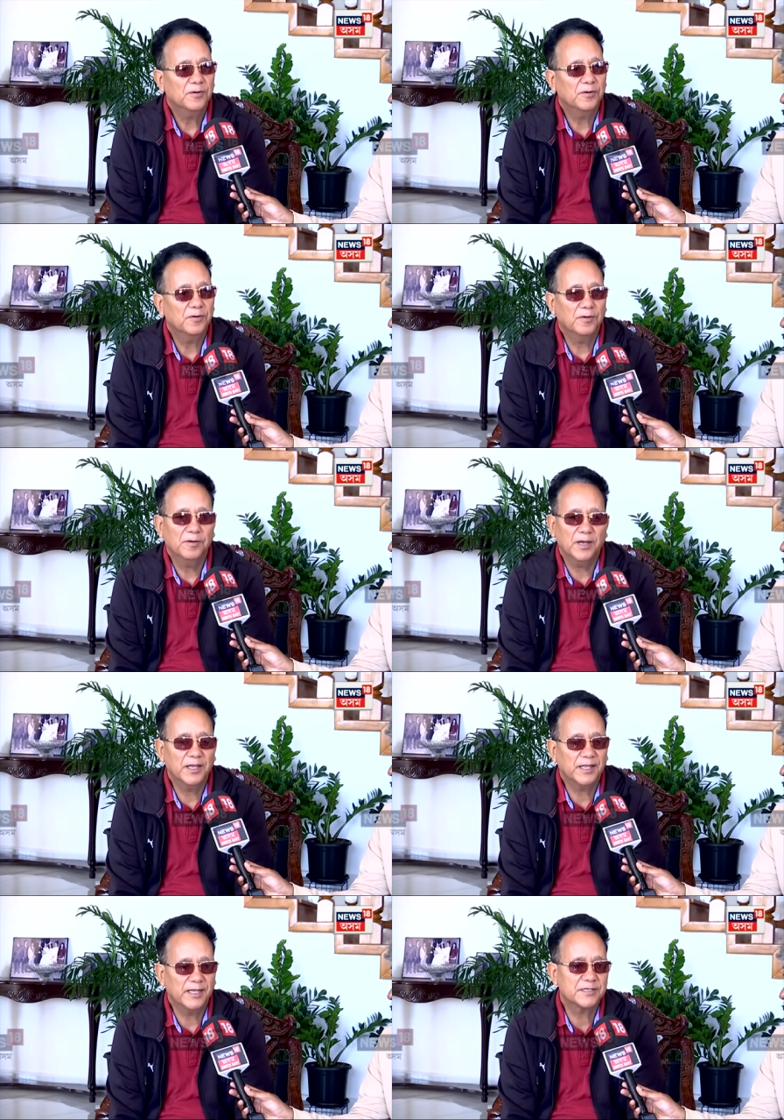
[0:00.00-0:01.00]
Oh,
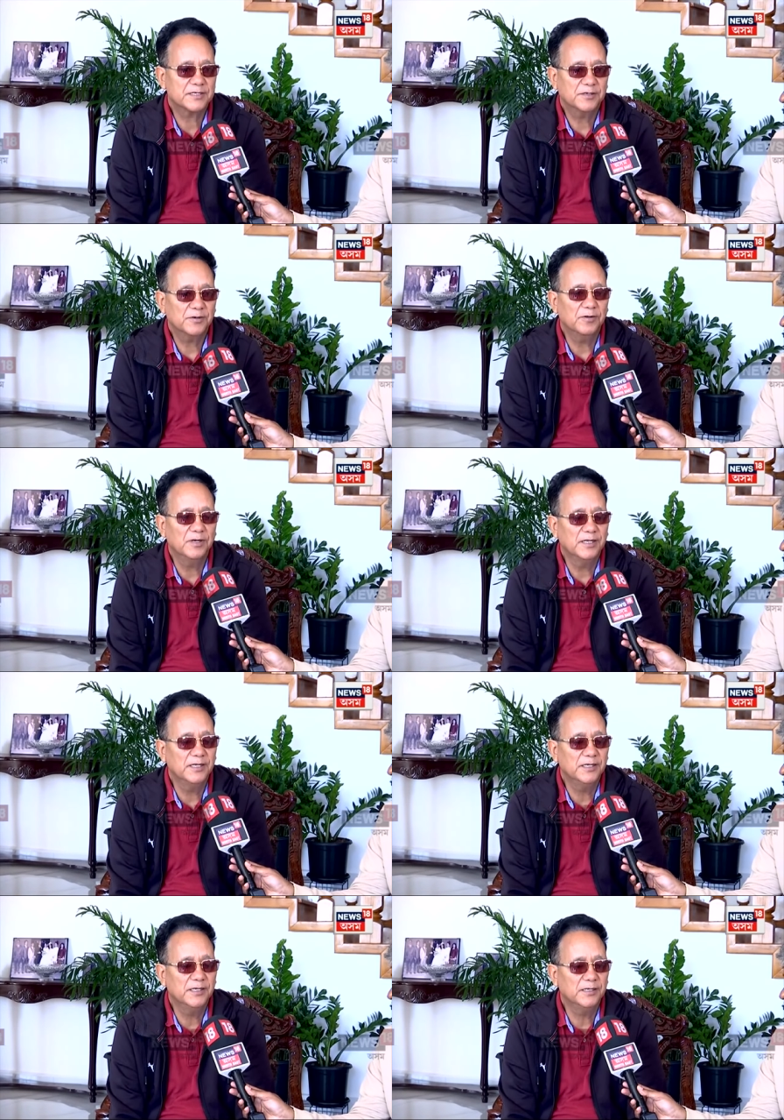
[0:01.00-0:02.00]
I had
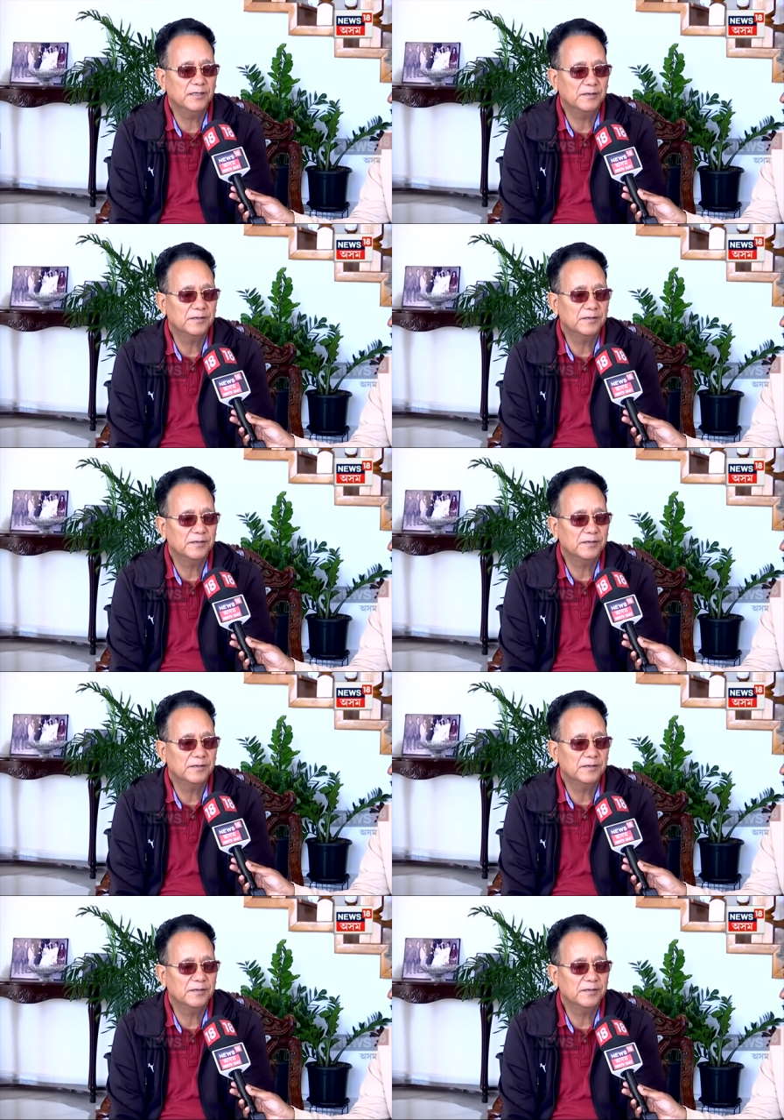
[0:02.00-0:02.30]
only